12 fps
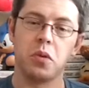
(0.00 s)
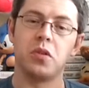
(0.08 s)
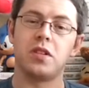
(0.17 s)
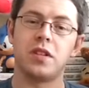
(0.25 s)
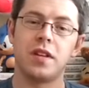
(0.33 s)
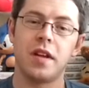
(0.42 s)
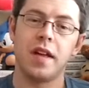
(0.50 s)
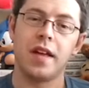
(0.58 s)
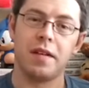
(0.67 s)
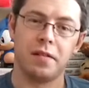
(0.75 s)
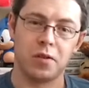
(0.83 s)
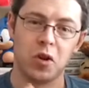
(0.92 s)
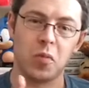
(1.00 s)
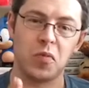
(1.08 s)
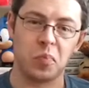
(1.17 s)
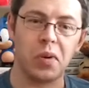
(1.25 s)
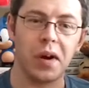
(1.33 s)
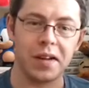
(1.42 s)
But in
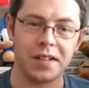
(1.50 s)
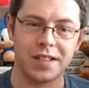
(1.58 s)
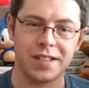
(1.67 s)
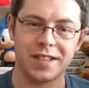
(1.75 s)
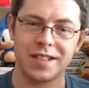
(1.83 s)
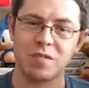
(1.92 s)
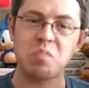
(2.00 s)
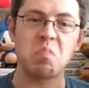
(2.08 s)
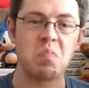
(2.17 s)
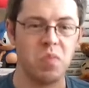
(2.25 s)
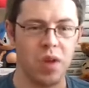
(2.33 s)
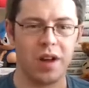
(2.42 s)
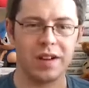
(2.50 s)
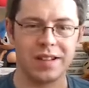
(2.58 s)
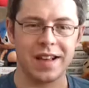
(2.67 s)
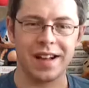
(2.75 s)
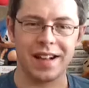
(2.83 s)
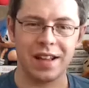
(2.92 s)
terms of price, not
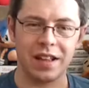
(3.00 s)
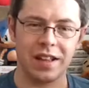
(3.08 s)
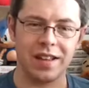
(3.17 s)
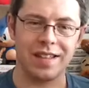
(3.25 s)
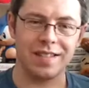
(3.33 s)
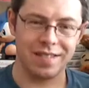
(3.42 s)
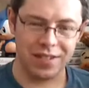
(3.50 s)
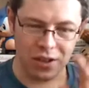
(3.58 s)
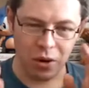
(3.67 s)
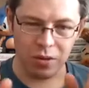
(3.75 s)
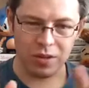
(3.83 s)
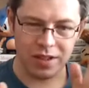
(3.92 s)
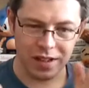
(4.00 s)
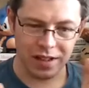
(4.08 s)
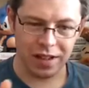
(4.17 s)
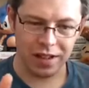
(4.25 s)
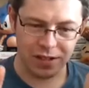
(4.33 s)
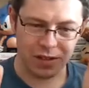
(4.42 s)
exactly going
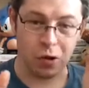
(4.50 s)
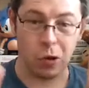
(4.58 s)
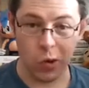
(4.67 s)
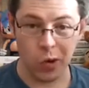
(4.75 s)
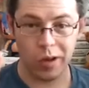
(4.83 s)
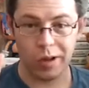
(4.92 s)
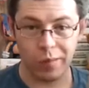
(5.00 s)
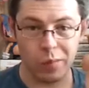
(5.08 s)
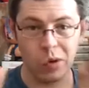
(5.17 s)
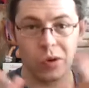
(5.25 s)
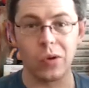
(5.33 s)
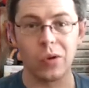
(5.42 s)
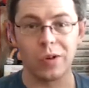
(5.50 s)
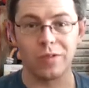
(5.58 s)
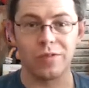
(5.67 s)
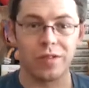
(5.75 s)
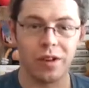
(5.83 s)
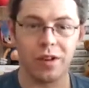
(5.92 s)
to like score the mother load
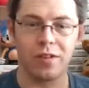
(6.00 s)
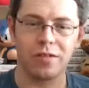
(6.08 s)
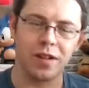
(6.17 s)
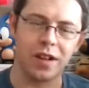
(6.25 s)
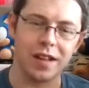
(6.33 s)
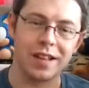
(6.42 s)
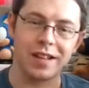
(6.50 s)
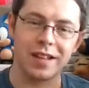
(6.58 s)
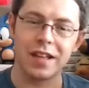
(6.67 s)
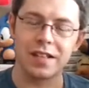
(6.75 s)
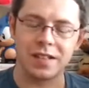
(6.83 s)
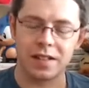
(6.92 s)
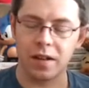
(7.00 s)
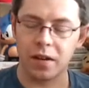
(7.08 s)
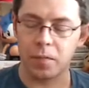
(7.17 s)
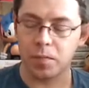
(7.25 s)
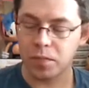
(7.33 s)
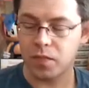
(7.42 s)
of hits
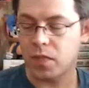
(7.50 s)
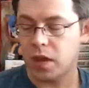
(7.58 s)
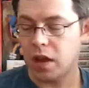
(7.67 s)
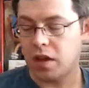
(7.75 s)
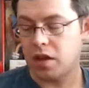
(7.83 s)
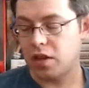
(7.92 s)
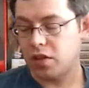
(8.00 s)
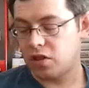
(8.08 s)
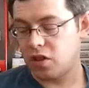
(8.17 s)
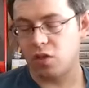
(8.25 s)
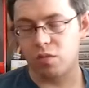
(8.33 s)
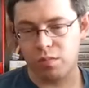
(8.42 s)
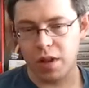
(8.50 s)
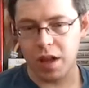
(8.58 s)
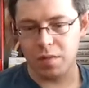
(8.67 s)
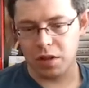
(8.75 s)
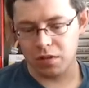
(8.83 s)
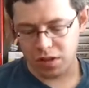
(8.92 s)
there. So
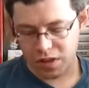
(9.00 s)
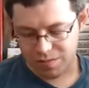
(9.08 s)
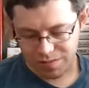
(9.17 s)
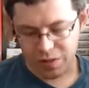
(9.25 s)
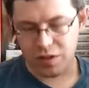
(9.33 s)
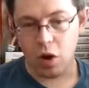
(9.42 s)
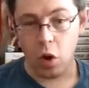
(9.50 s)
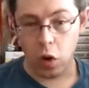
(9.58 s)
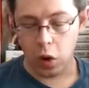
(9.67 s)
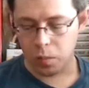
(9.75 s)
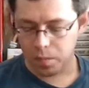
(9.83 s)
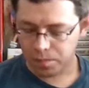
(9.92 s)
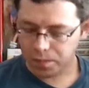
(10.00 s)
gaming was no go.